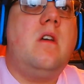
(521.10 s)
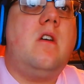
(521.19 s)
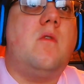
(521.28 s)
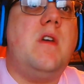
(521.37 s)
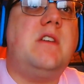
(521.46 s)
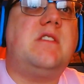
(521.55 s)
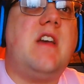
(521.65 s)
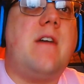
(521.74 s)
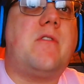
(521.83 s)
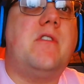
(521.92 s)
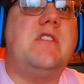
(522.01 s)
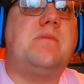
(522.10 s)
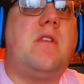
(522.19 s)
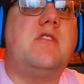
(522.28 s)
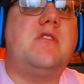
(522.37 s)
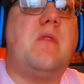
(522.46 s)
Weeks after his
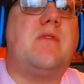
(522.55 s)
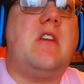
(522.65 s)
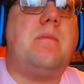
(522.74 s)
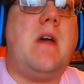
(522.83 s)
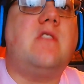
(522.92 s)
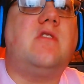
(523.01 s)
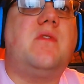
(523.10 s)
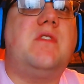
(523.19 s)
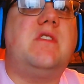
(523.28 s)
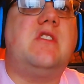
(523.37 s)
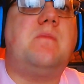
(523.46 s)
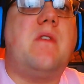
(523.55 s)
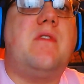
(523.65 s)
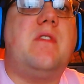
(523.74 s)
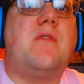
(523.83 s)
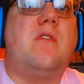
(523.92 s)
brother's birthday, Patrick visits
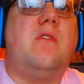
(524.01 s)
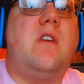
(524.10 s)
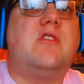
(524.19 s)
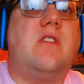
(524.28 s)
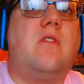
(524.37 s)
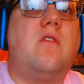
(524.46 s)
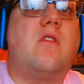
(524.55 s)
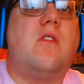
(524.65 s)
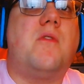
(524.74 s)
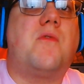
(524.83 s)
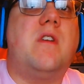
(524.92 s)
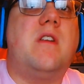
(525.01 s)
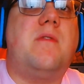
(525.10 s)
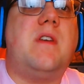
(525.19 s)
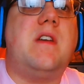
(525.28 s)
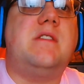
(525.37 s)
Bethany for lunch, an old girlfriend
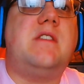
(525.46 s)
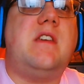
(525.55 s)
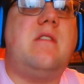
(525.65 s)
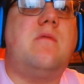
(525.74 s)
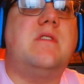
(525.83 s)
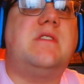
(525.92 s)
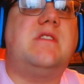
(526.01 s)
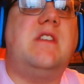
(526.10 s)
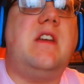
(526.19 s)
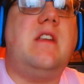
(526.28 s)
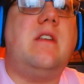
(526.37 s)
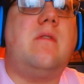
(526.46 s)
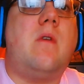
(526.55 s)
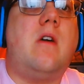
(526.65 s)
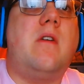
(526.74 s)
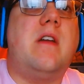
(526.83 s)
of his he was seeing
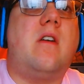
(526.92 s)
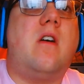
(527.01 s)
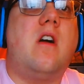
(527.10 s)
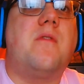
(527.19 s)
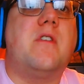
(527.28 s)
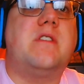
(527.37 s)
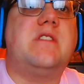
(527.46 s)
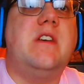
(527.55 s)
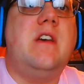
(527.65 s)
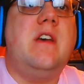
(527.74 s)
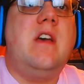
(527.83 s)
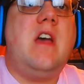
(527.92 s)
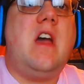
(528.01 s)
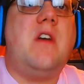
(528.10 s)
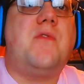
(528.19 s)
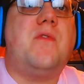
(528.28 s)
while at Harvard.
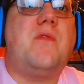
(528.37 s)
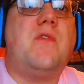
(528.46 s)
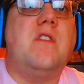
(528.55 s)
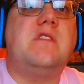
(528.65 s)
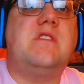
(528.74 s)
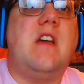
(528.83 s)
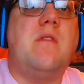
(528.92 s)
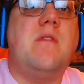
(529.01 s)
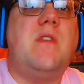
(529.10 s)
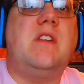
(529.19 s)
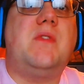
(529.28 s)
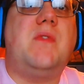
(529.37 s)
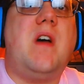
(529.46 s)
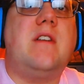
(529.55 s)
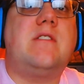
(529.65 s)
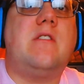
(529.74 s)
At first, everything is
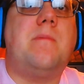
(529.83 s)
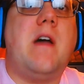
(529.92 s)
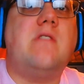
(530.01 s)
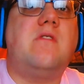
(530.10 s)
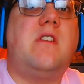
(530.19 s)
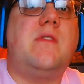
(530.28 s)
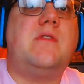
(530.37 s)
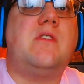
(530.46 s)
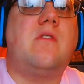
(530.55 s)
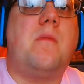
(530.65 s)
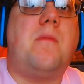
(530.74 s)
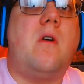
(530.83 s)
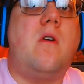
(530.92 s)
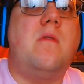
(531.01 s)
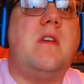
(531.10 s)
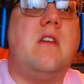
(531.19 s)
fine until Patrick gives her a
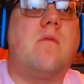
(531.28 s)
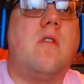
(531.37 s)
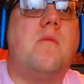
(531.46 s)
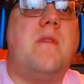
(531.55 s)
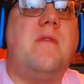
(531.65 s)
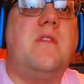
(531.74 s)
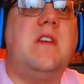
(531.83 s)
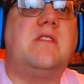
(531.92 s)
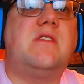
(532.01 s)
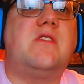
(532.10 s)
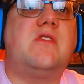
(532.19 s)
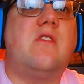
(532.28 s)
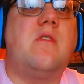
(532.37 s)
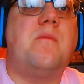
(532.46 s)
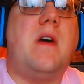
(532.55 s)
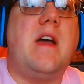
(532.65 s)
poem he wrote. Bethany is
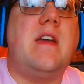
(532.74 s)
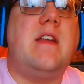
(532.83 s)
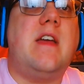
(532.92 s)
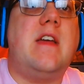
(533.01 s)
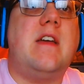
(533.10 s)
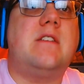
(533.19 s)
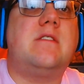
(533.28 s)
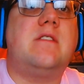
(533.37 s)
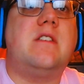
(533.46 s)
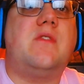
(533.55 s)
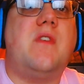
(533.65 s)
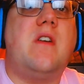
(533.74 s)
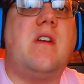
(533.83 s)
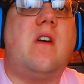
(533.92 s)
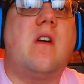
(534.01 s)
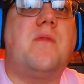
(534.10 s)
disturbed by it as it's
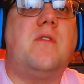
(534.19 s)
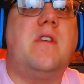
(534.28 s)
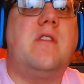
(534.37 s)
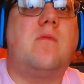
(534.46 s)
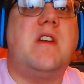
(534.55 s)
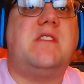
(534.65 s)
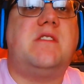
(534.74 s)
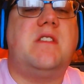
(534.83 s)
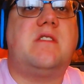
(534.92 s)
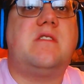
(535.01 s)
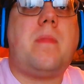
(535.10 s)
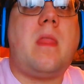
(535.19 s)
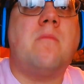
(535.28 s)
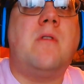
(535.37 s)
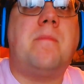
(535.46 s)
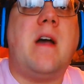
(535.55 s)
very harmful and racist.
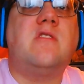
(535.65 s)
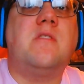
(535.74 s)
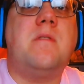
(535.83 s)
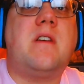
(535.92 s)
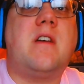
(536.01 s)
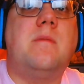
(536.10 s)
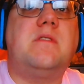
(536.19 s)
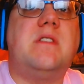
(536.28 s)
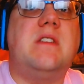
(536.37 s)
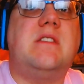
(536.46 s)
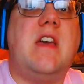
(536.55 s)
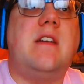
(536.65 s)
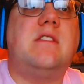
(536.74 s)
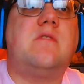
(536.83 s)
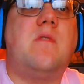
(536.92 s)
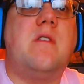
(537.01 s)
But Patrick becomes
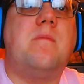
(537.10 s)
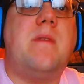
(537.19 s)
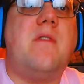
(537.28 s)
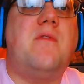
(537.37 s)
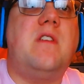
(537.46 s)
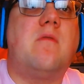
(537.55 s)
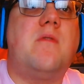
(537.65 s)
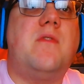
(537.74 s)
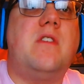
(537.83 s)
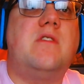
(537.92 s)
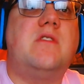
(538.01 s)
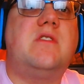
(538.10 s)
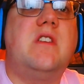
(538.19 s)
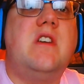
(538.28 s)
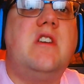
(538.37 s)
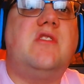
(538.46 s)
intense when Bethany reveals
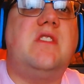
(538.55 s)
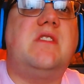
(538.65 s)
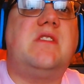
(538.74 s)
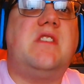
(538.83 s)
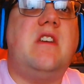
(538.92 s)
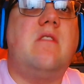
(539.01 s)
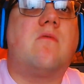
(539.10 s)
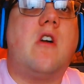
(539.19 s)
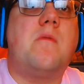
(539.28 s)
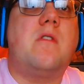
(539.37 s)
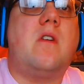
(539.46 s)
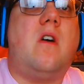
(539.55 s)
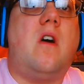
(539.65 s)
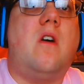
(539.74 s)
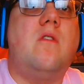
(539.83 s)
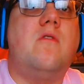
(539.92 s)
she's seen Robert
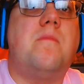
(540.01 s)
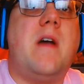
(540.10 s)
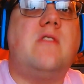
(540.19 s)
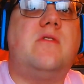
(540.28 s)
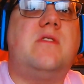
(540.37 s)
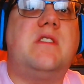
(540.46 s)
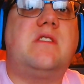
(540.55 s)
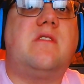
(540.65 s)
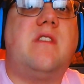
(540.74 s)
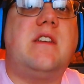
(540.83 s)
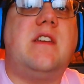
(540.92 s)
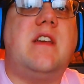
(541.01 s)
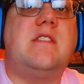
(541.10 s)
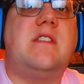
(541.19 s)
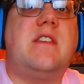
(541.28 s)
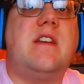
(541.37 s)
Hall, who Patrick dislikes, and
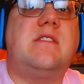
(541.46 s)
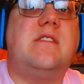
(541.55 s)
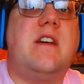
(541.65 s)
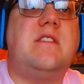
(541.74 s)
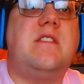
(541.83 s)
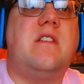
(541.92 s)
is against the idea